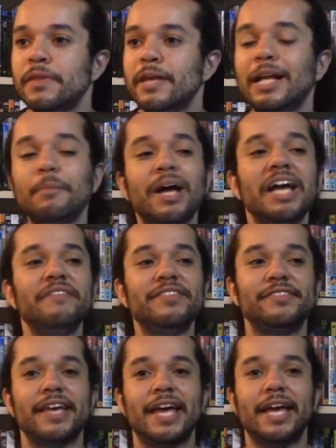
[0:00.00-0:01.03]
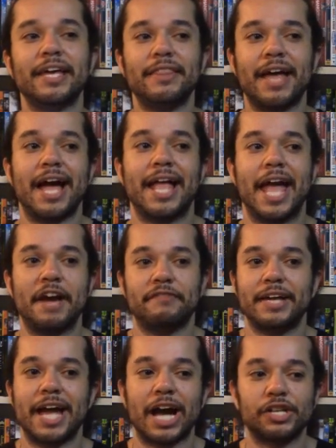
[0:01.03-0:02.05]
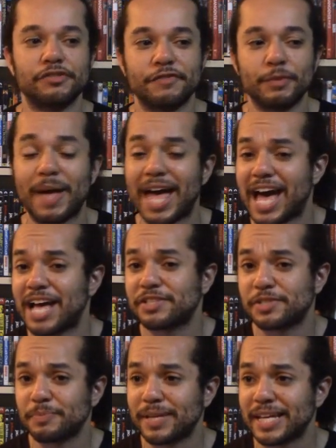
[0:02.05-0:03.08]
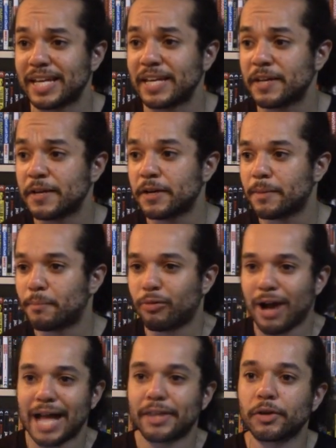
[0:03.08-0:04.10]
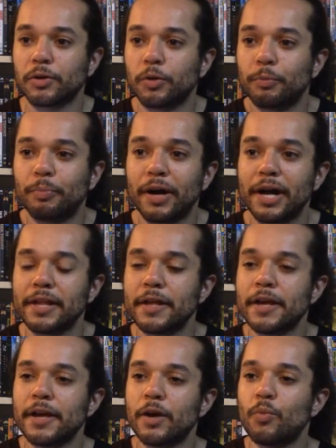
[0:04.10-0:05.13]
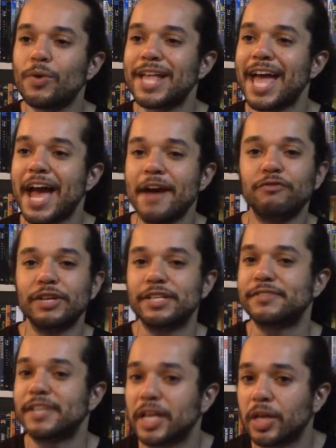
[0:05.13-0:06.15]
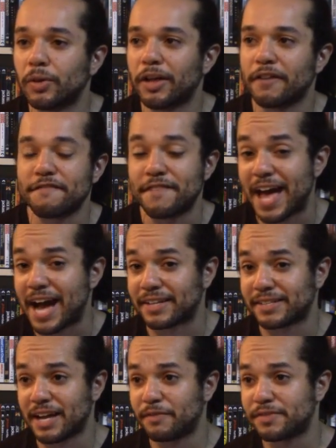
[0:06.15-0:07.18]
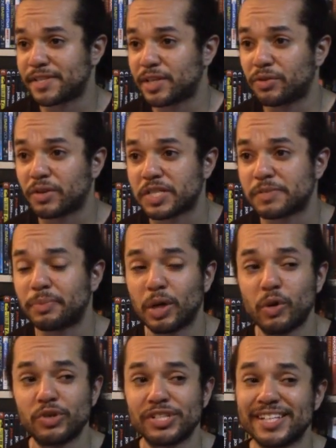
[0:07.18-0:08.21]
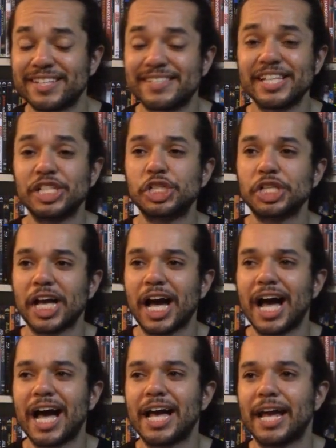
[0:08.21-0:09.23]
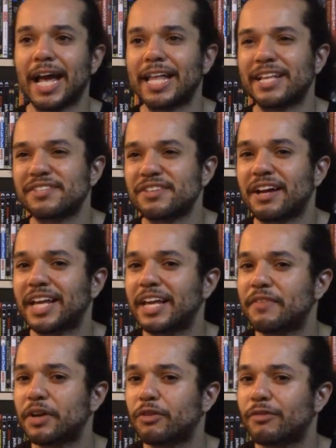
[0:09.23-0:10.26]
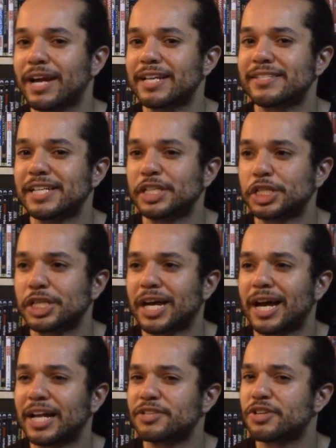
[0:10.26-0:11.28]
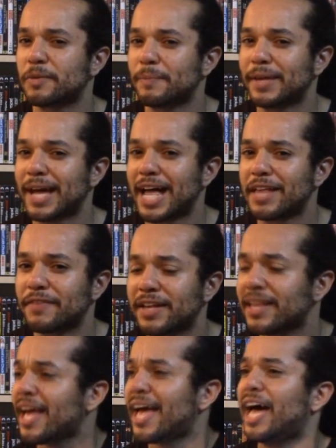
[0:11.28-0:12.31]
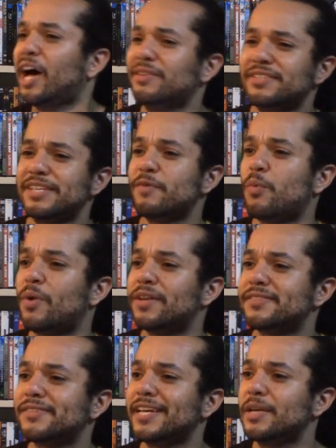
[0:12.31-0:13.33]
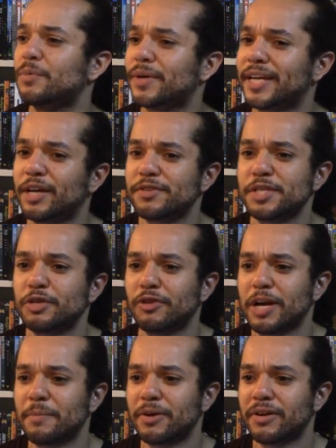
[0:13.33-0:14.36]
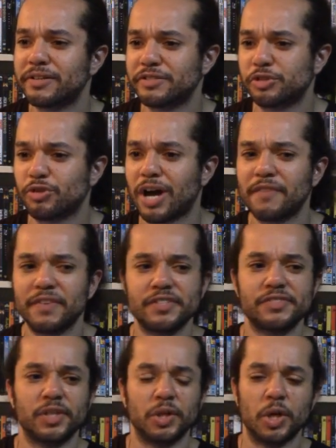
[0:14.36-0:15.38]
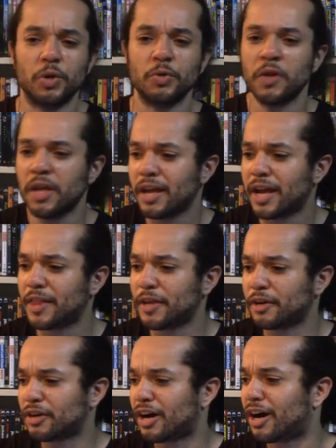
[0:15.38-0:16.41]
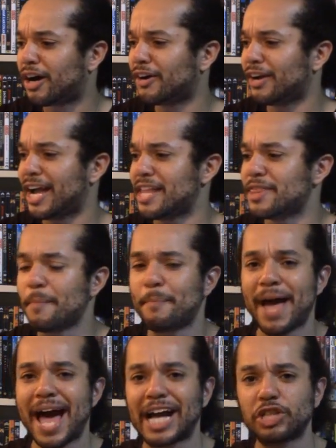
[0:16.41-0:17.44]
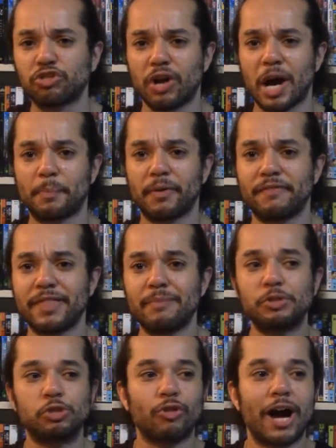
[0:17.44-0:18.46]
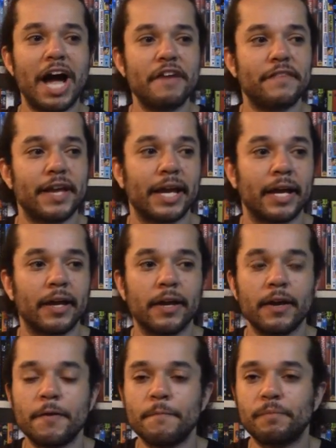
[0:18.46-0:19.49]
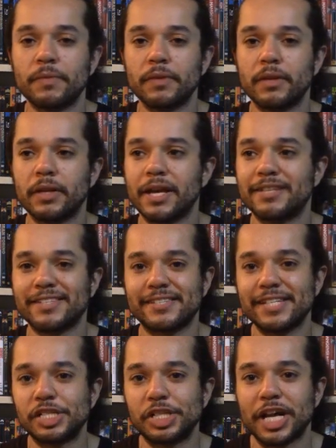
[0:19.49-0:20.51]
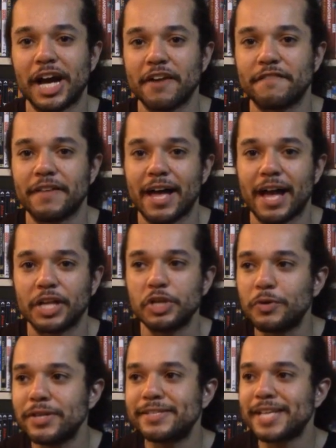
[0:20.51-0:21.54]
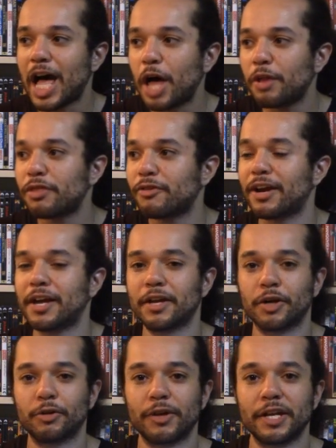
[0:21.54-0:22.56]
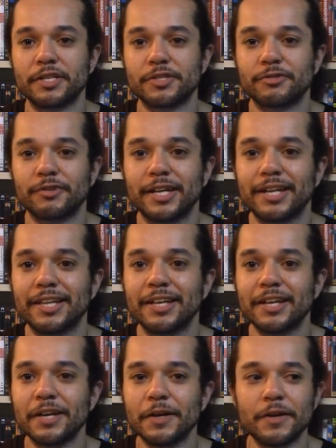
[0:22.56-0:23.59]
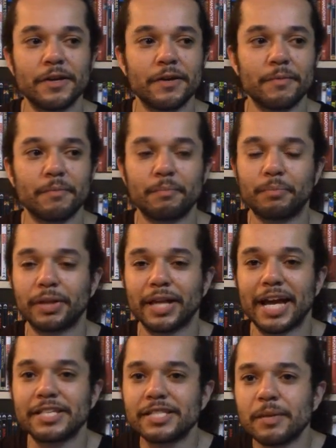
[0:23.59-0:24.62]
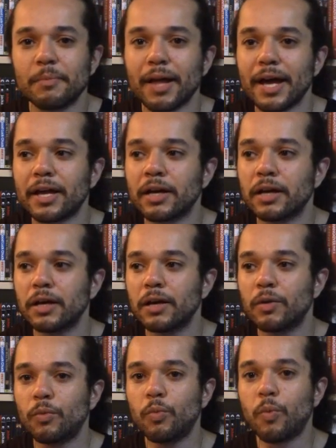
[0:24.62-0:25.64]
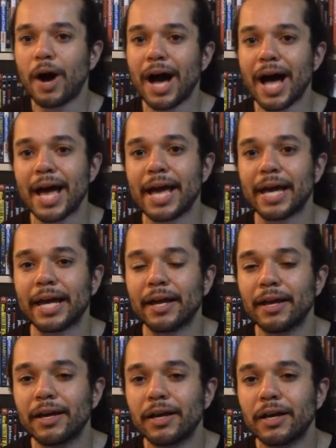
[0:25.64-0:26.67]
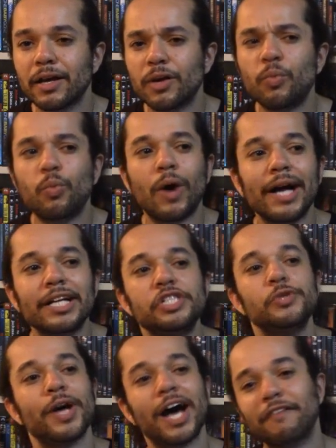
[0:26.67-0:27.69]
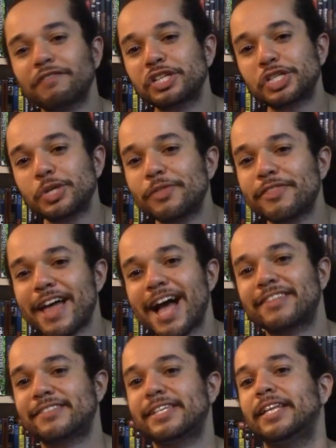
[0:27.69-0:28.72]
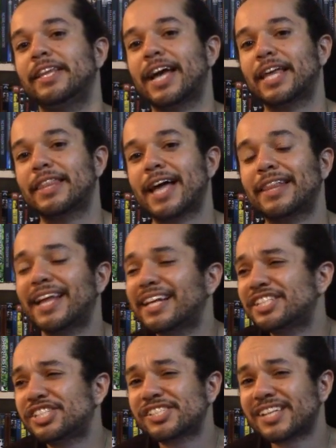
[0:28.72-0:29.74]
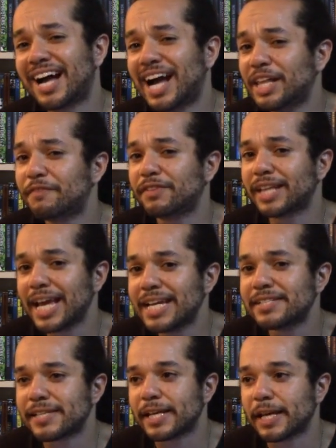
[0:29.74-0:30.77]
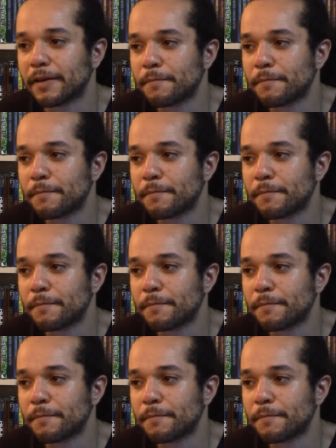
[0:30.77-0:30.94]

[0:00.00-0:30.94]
And I'm not even saying that every action film has to be practical, but when every single effect, every single explosion is CGI, and it's not even great CGI, it took me out of it. Hell, there's even one scene where Kelsey Grammer is driving Stallone in their car, and the backdrop of them driving is a CGI effect. You can tell they're in a green screen place, and I'm like, why? Why did you have to shoot that scene like that? That's just kind of lazy.